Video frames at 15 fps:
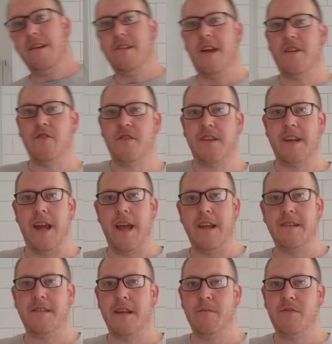It's, I just
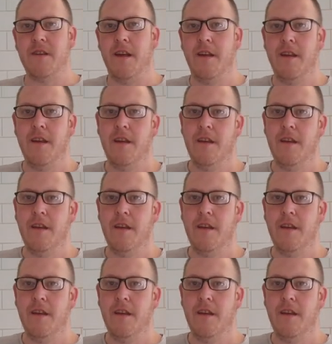can't seem to.